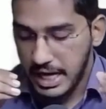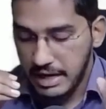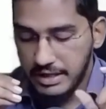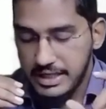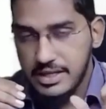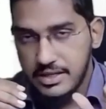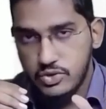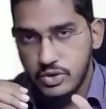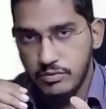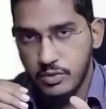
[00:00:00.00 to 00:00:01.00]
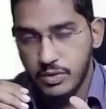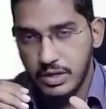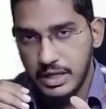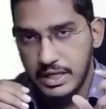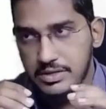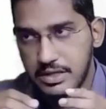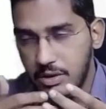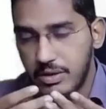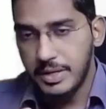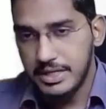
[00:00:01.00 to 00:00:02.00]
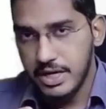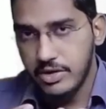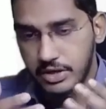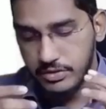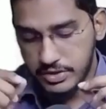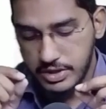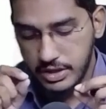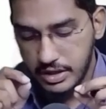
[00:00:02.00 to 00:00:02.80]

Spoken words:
And when I say risk of over reliance, now I'm asking you the question,